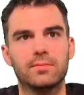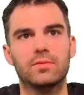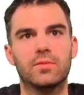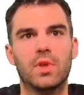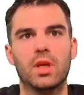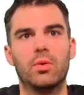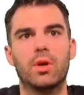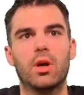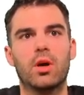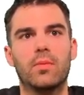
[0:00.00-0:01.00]
Here we
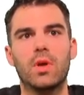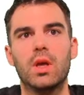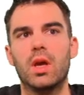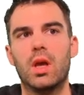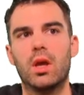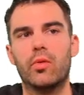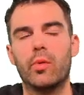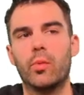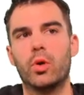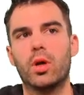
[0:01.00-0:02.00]
are. Here we
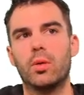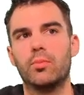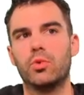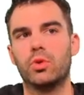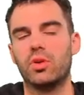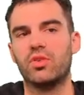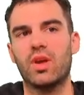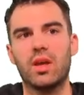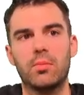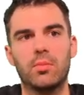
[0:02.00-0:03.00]
will come to the
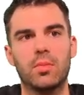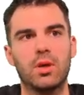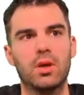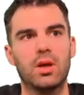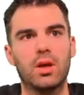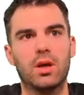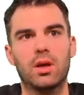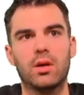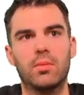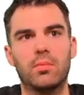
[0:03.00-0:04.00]
same
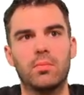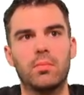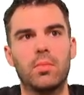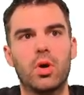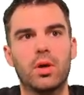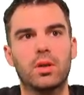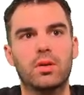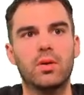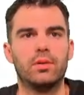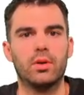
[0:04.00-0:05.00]
point.
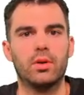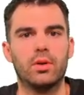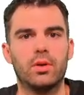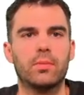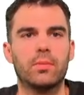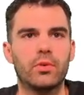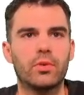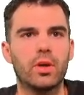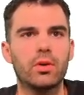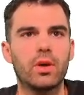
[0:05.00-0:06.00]
Okay,
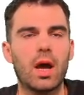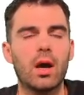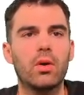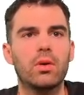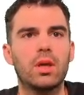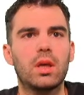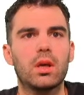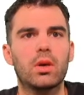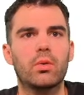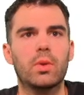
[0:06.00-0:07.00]
so now
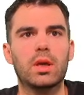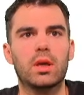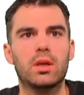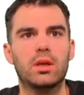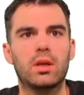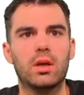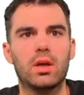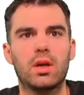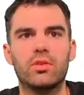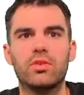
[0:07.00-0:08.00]
here we
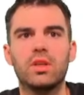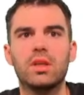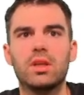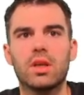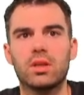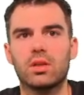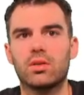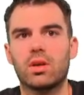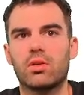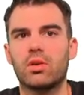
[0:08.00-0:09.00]
can see that
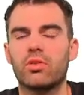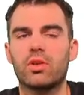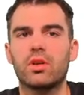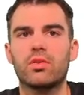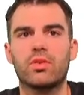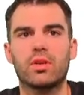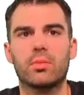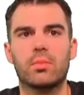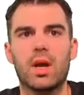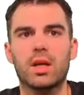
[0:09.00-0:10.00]
there is still some
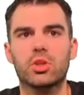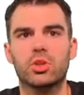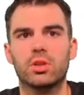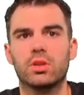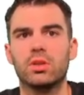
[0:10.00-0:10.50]
action